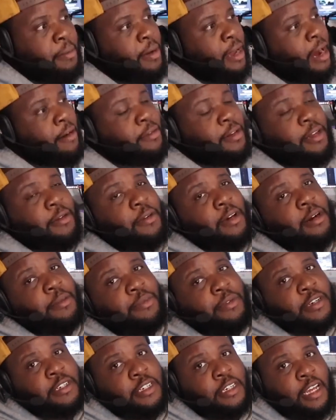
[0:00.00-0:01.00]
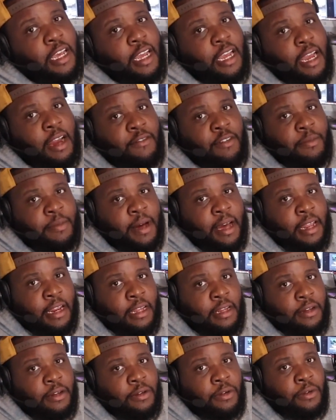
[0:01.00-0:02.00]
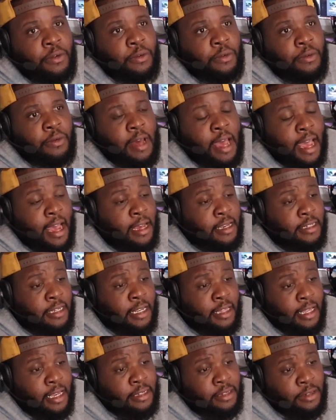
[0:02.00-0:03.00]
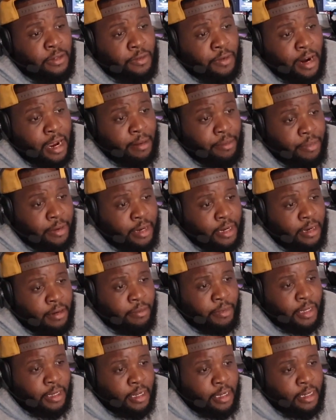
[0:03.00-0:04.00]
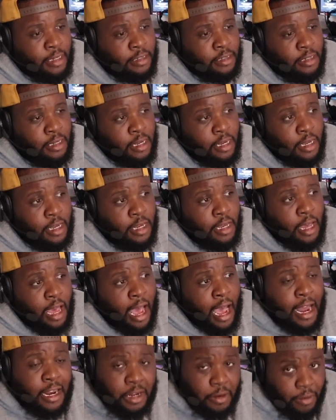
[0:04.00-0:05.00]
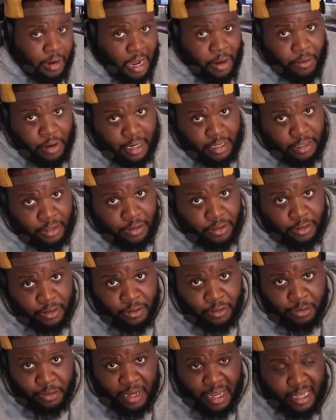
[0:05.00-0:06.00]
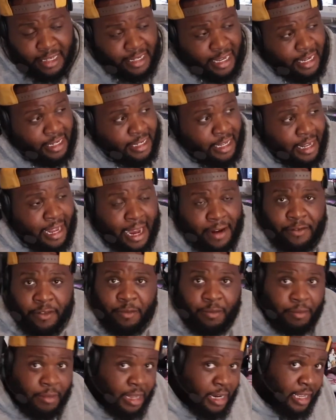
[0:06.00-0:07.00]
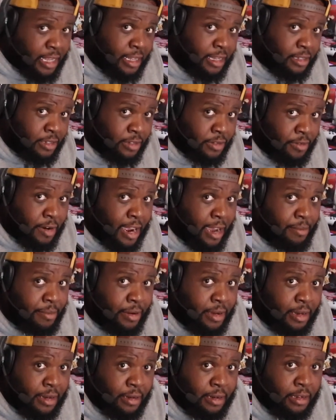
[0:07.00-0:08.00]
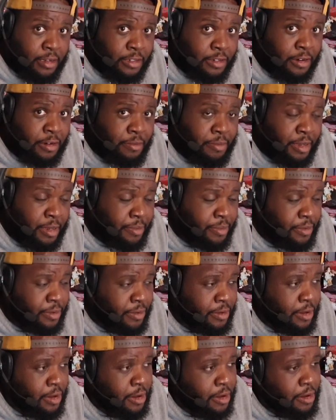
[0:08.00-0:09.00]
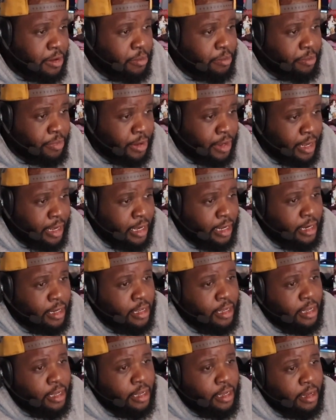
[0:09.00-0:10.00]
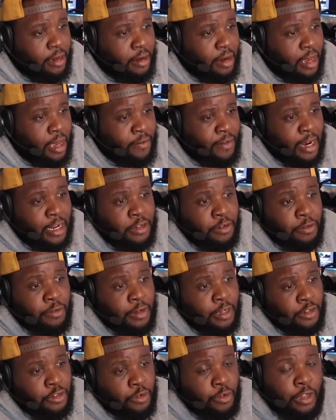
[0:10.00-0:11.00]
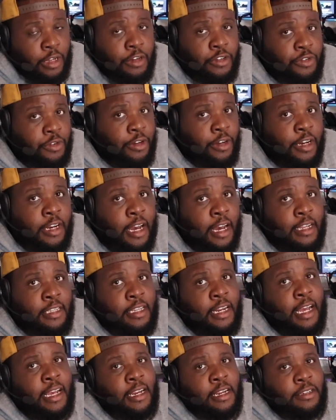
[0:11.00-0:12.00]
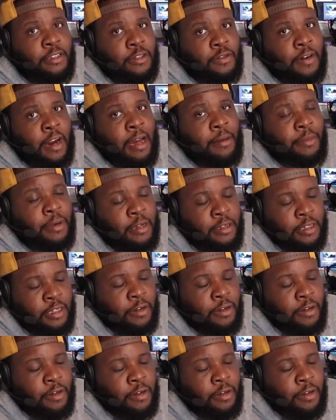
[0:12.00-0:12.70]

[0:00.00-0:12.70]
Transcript: But I really want to appreciate everybody who has hit that subscribe button because I know when I watch YouTube, it takes a lot for me to hit the subscribe button on certain people. But if I do really truly enjoy your content, I hit the subscribe button.